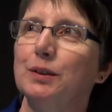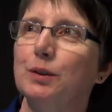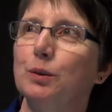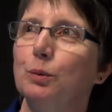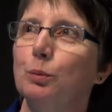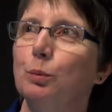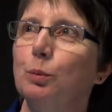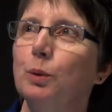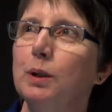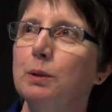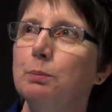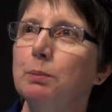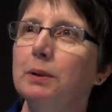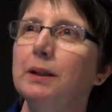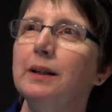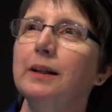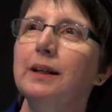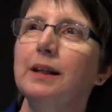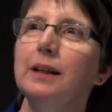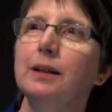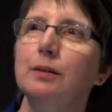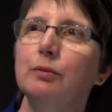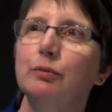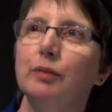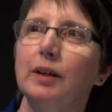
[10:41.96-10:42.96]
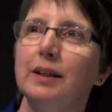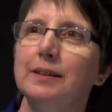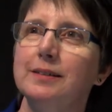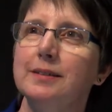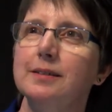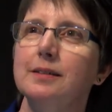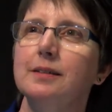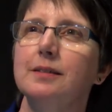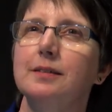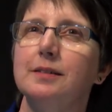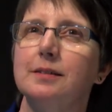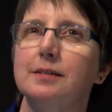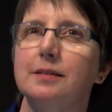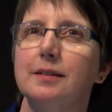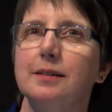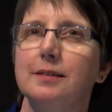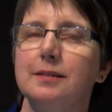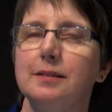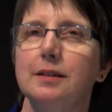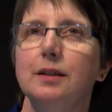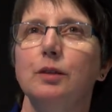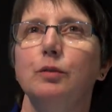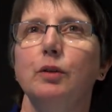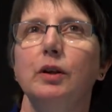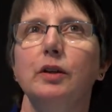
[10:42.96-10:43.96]
We believe it is the
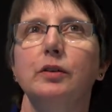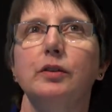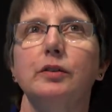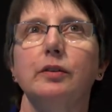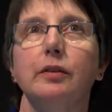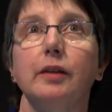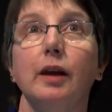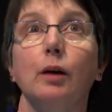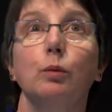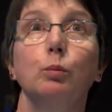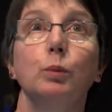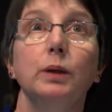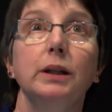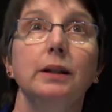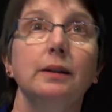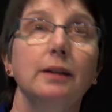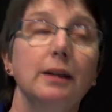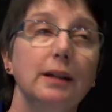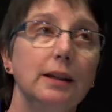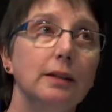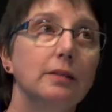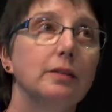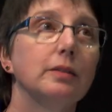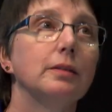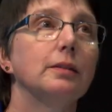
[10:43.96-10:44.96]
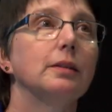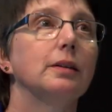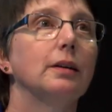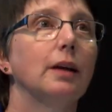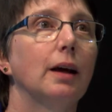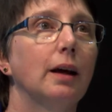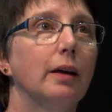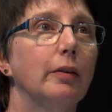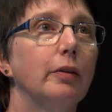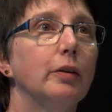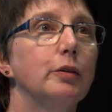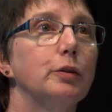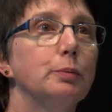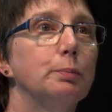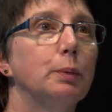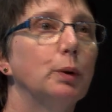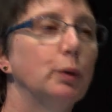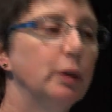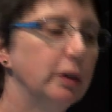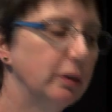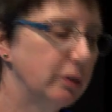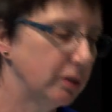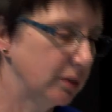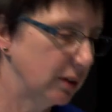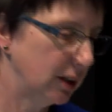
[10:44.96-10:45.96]
series that we need at this
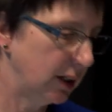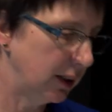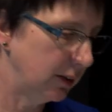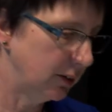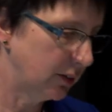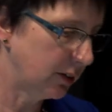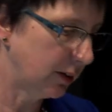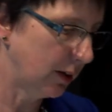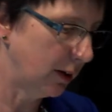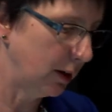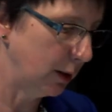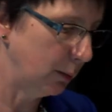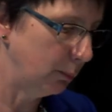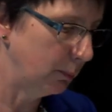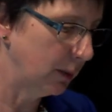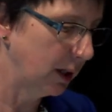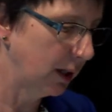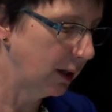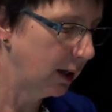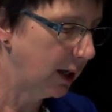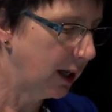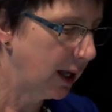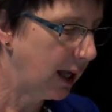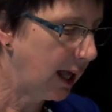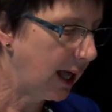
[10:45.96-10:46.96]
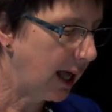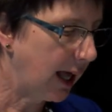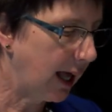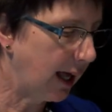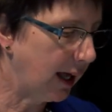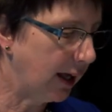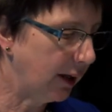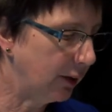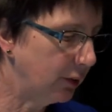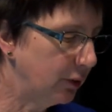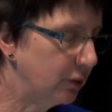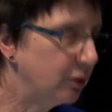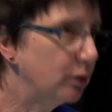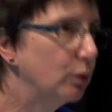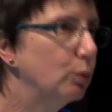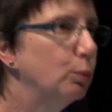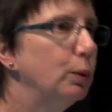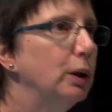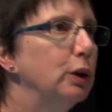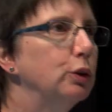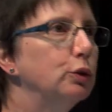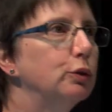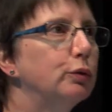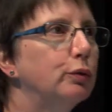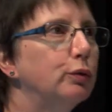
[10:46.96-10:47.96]
point in time, and we
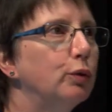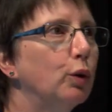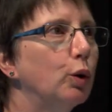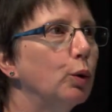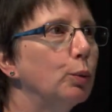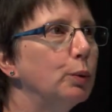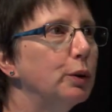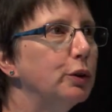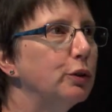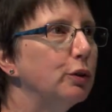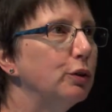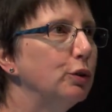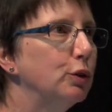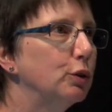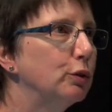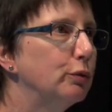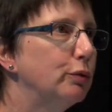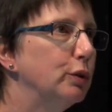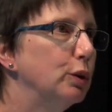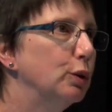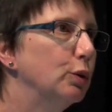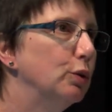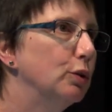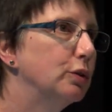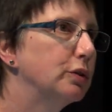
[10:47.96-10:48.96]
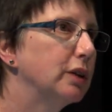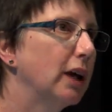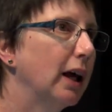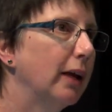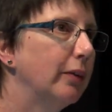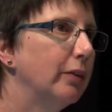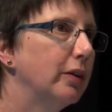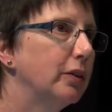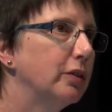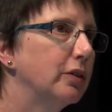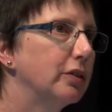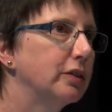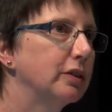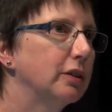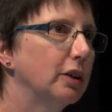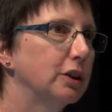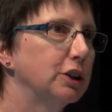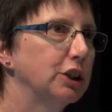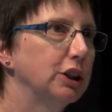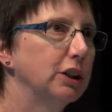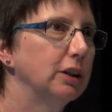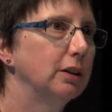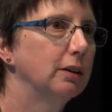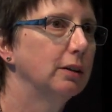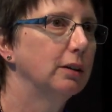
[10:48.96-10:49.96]
look forward to your views and the
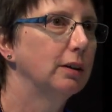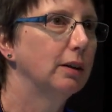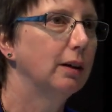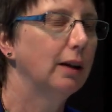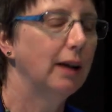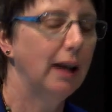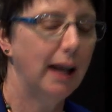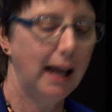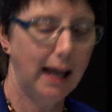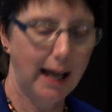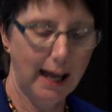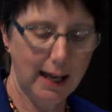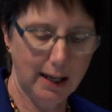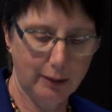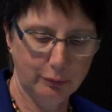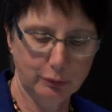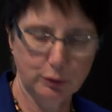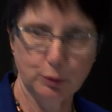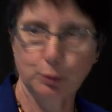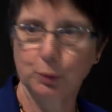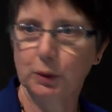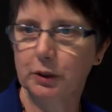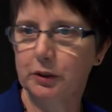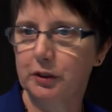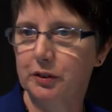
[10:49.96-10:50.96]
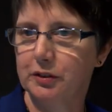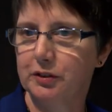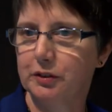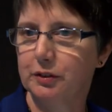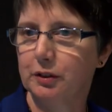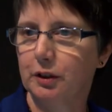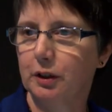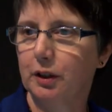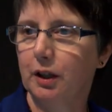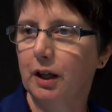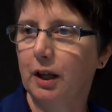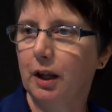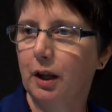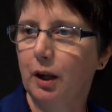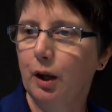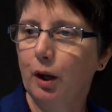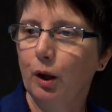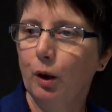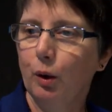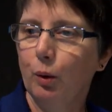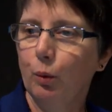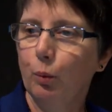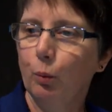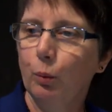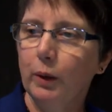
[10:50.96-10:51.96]
discussion afterwards.
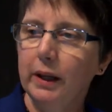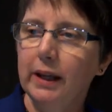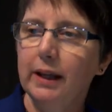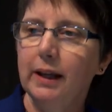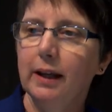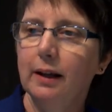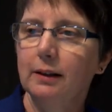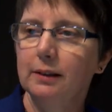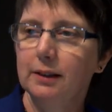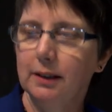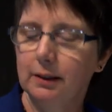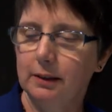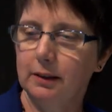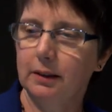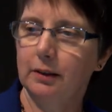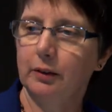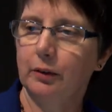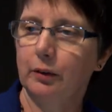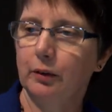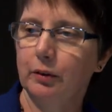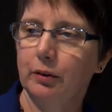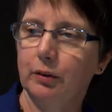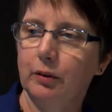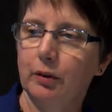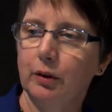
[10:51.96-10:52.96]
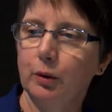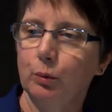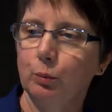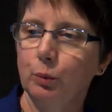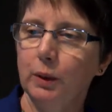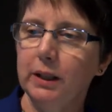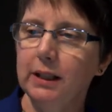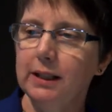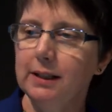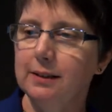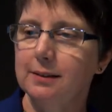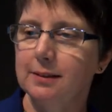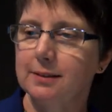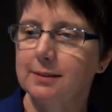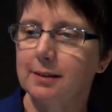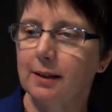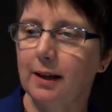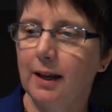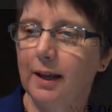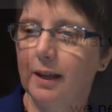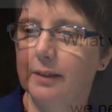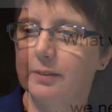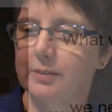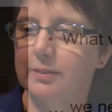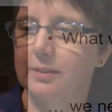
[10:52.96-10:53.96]
We learned that we needed to
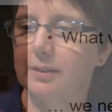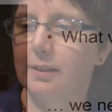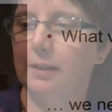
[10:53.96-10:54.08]
ask